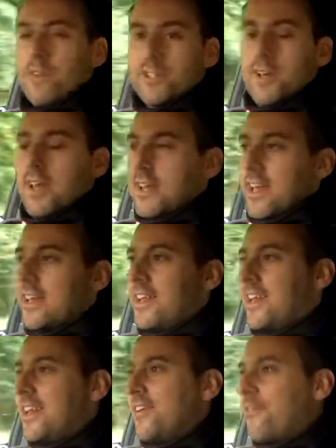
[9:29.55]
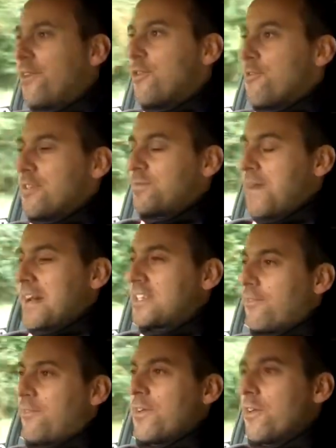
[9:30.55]
in a few respects,
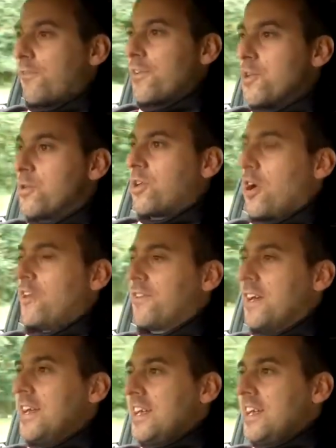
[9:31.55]
a few kind of